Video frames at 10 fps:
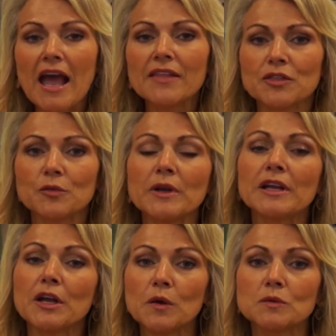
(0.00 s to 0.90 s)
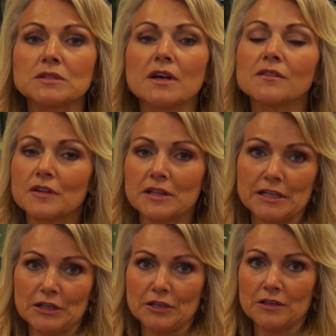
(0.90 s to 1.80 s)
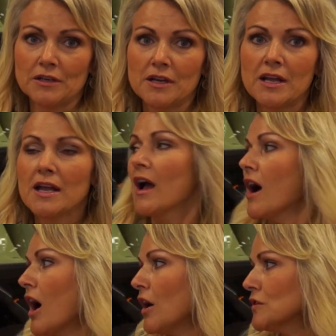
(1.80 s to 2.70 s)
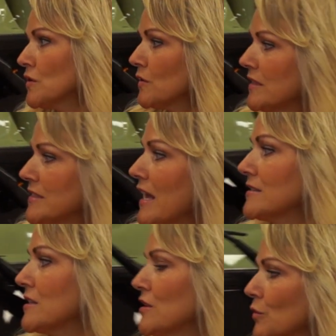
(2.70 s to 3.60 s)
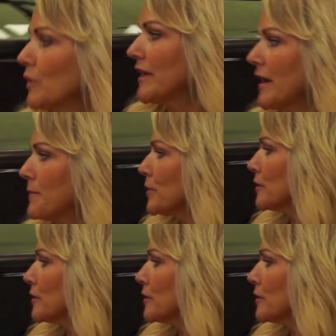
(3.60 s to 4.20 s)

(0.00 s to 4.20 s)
and 3 coats of clear. Also, this has a 3M